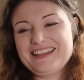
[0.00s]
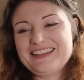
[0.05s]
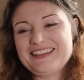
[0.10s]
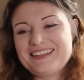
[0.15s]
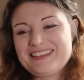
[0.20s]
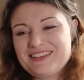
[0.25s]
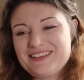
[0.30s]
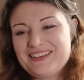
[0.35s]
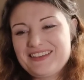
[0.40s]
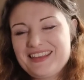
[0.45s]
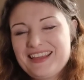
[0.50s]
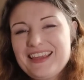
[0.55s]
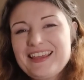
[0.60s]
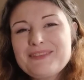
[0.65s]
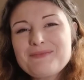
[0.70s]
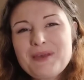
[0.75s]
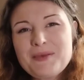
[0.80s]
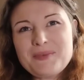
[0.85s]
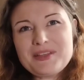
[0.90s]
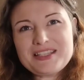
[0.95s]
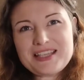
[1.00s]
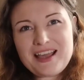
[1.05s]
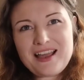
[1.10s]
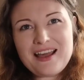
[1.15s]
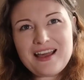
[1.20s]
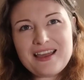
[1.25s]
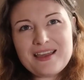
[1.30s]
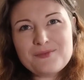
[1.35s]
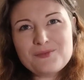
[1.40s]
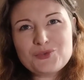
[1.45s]
So I think it might be
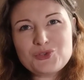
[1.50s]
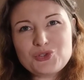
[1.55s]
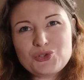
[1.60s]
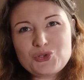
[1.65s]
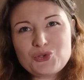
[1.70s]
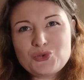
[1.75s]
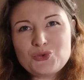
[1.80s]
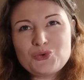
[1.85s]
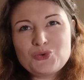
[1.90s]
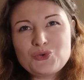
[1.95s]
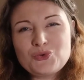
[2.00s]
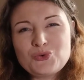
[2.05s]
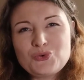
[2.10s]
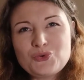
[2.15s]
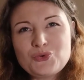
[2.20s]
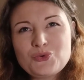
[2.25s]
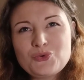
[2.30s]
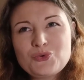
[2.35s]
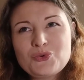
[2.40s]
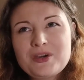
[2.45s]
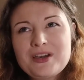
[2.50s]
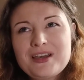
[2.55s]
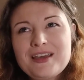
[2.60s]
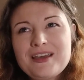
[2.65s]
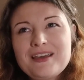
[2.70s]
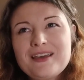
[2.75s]
time to